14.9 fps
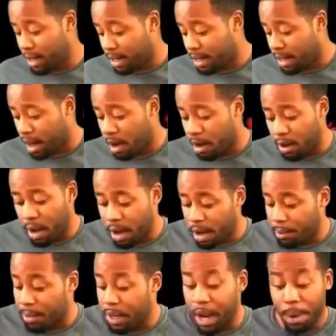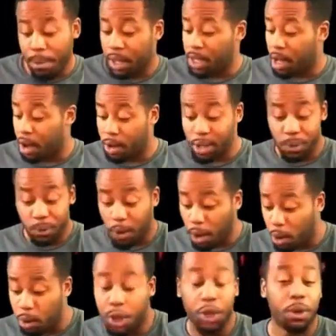song. The name of the song is
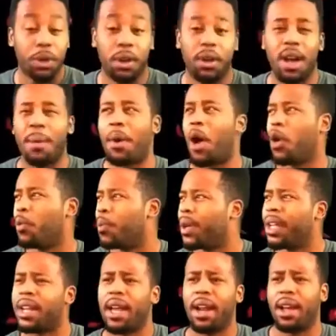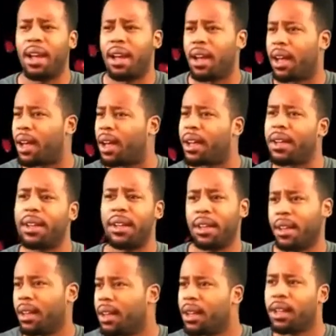Rose Drill, and I'm hoping that,
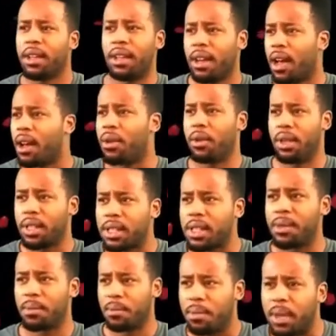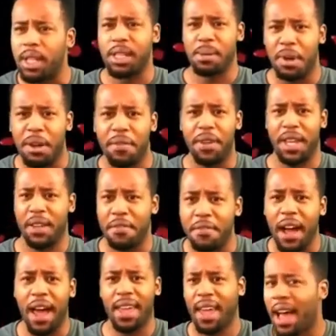you know, it's some motherfucking fire.